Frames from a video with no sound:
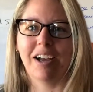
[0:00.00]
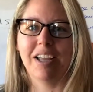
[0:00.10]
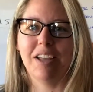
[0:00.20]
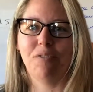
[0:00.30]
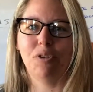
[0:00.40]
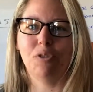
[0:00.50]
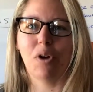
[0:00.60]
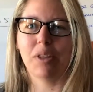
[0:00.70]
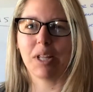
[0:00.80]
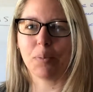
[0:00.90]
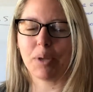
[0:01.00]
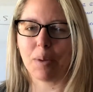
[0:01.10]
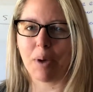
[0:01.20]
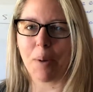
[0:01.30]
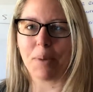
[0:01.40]
If you know a little bit
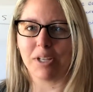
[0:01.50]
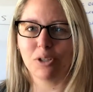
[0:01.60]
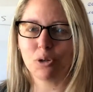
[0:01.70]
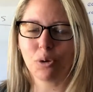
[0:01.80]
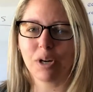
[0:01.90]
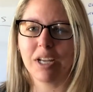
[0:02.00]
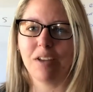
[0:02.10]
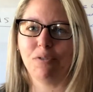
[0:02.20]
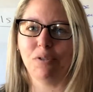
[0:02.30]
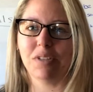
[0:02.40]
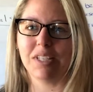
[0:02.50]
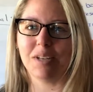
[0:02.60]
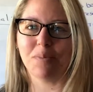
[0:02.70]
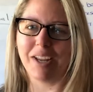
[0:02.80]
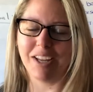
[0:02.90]
about my story, if you've seen
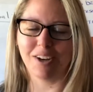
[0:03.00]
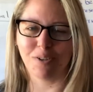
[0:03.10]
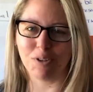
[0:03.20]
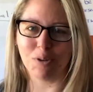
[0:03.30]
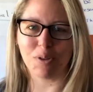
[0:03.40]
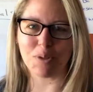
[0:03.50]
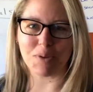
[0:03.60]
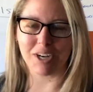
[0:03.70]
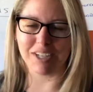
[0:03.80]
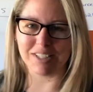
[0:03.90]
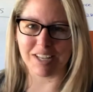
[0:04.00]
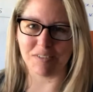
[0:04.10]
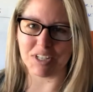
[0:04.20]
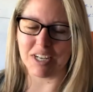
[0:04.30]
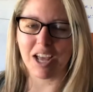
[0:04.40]
my interview with American
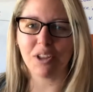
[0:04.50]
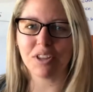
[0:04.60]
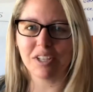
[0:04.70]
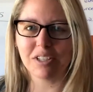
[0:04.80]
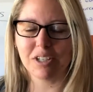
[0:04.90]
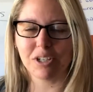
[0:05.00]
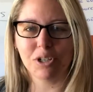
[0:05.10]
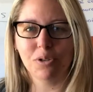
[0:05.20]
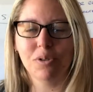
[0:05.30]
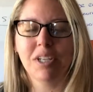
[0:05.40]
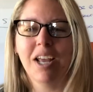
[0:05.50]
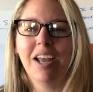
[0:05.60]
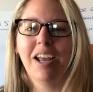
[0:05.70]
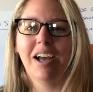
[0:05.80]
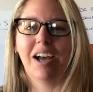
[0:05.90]
Safety and Health Institute,
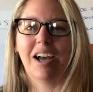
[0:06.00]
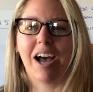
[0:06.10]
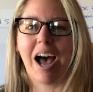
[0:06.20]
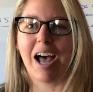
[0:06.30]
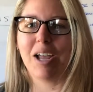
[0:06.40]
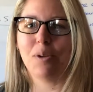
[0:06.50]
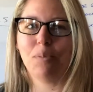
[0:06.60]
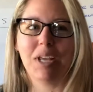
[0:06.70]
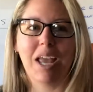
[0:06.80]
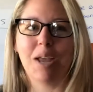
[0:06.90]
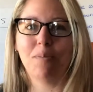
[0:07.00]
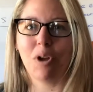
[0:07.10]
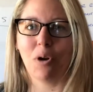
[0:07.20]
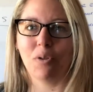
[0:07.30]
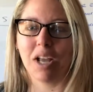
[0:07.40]
I became
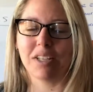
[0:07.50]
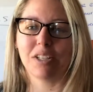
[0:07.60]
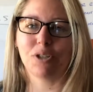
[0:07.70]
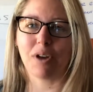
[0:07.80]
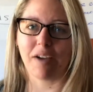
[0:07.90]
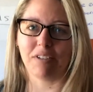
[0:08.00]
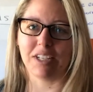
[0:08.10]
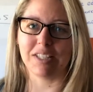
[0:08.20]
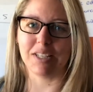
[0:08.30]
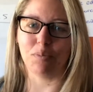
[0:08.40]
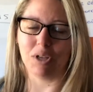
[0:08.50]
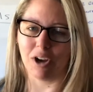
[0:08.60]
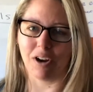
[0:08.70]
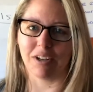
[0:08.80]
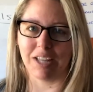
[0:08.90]
known as the traveling
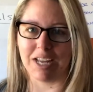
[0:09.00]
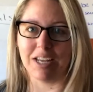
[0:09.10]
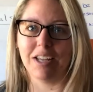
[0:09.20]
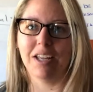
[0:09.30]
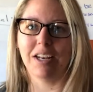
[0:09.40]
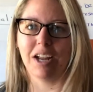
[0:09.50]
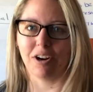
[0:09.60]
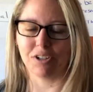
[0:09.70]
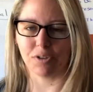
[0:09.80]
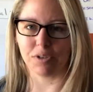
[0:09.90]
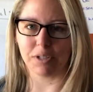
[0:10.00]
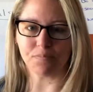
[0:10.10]
CPR lady in Arizona.